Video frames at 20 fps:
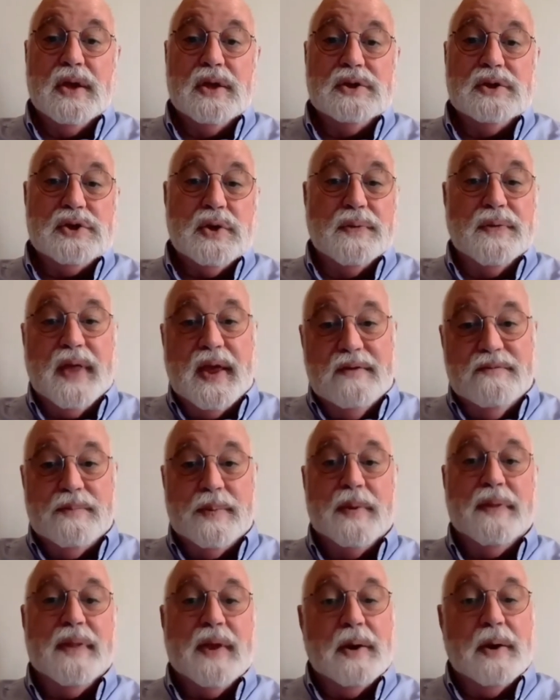So they've
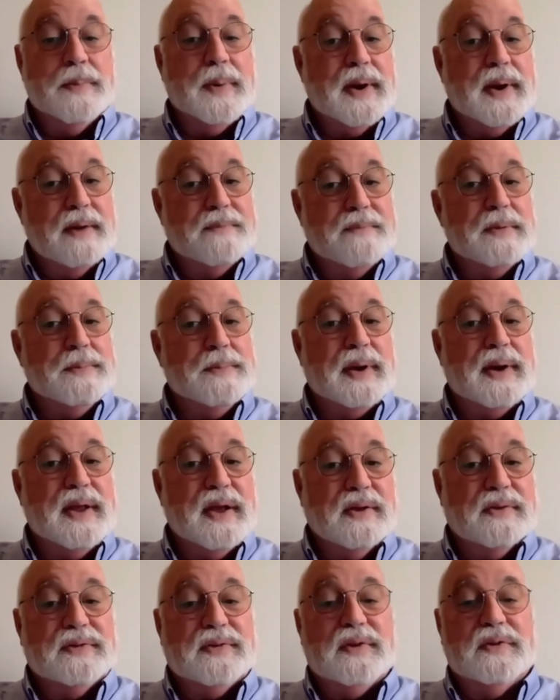been there, but everybody
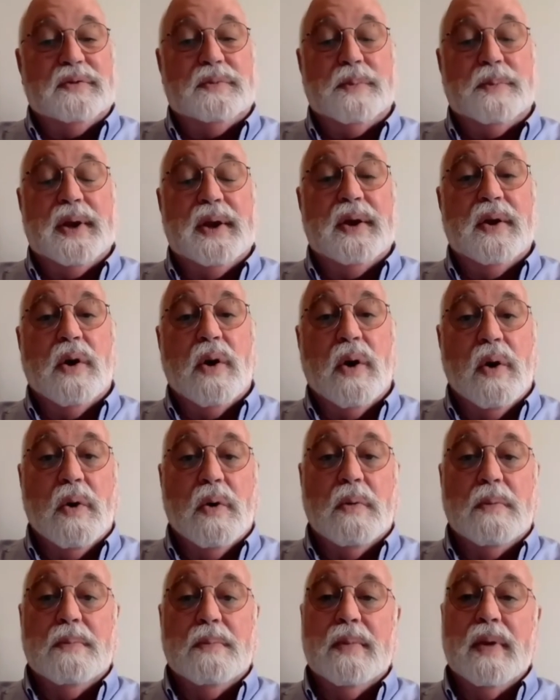else has been
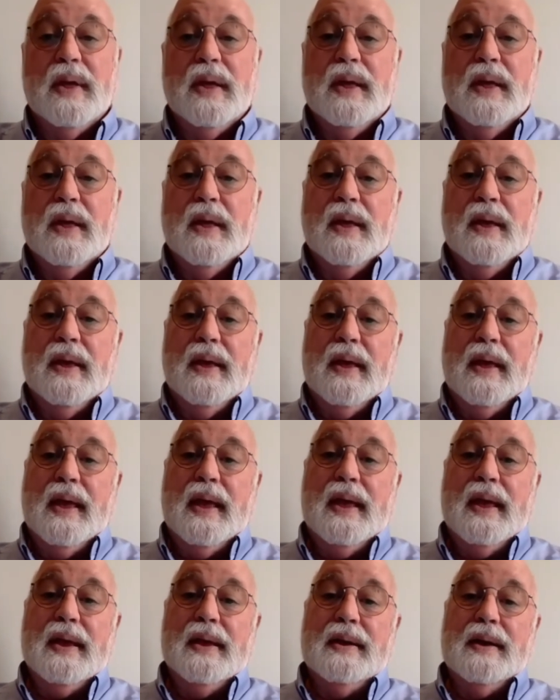home
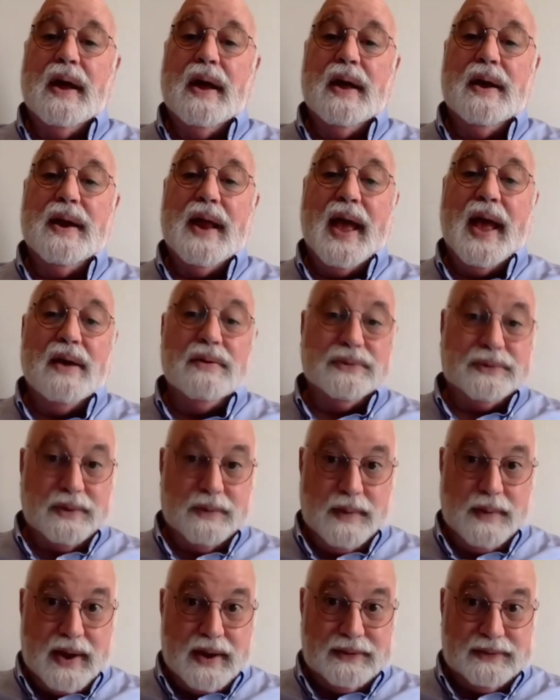and on house
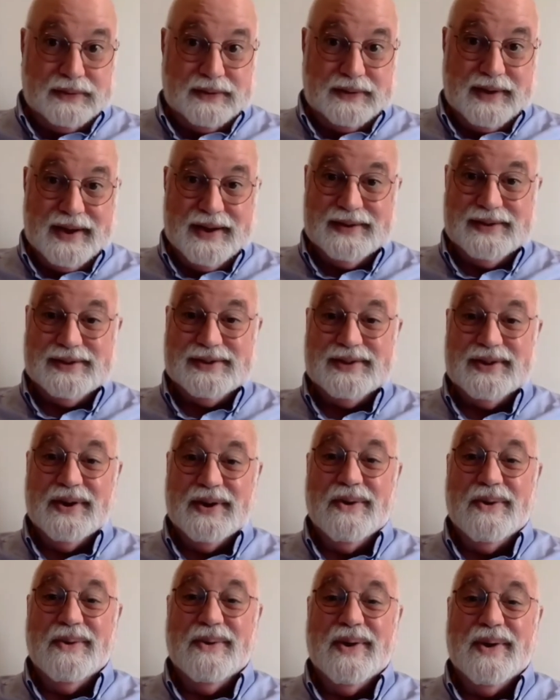arrest. And
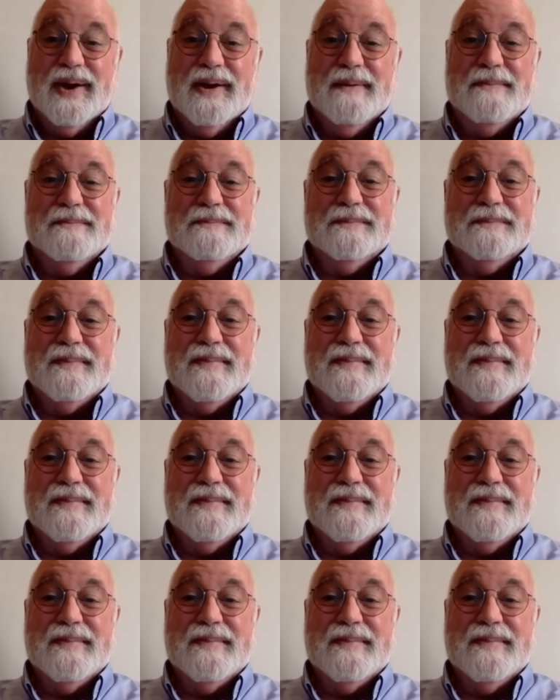so,